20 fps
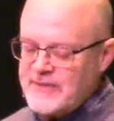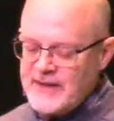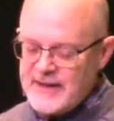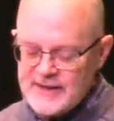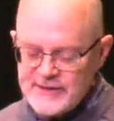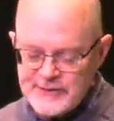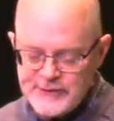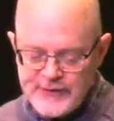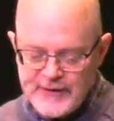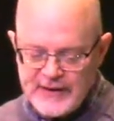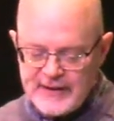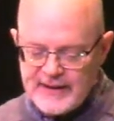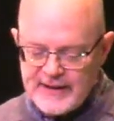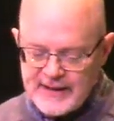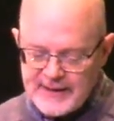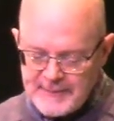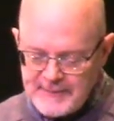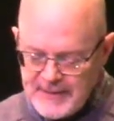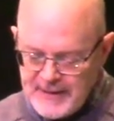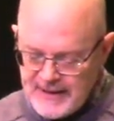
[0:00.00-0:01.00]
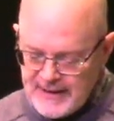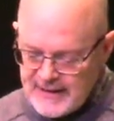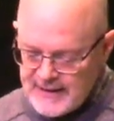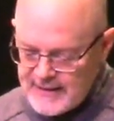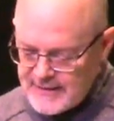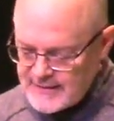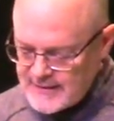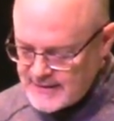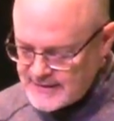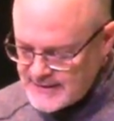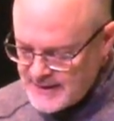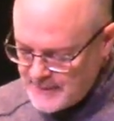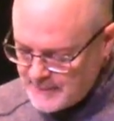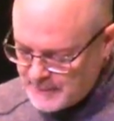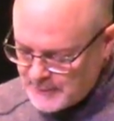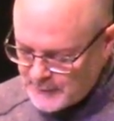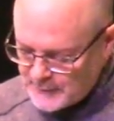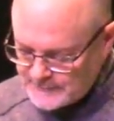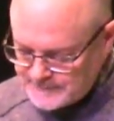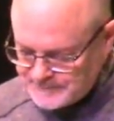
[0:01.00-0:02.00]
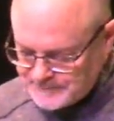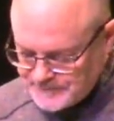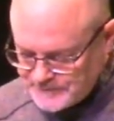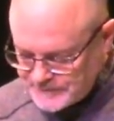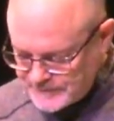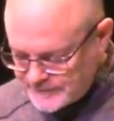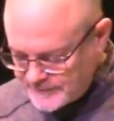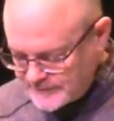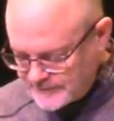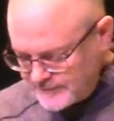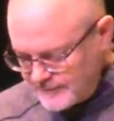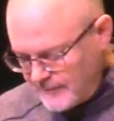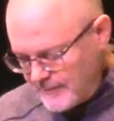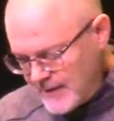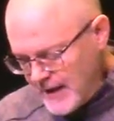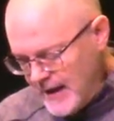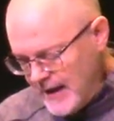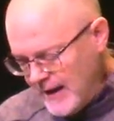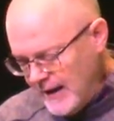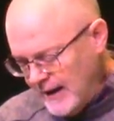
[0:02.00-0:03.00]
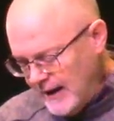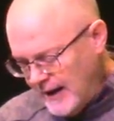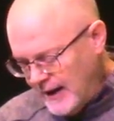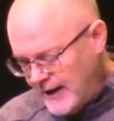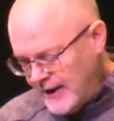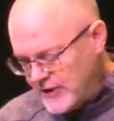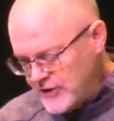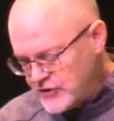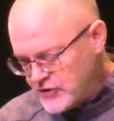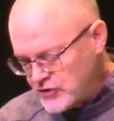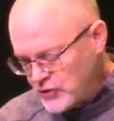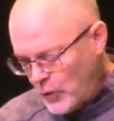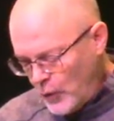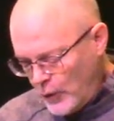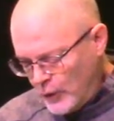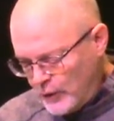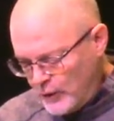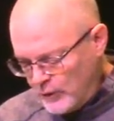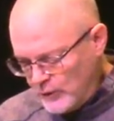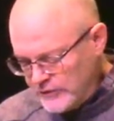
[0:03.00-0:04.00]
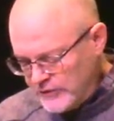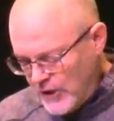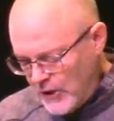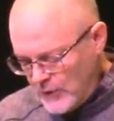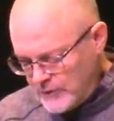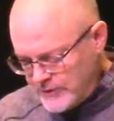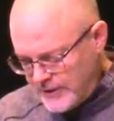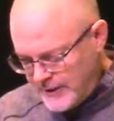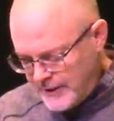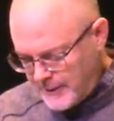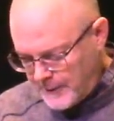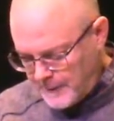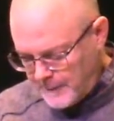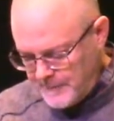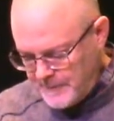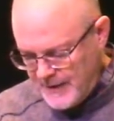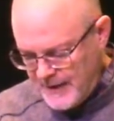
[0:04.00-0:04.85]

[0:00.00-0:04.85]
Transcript: is filling the temple. A historical note here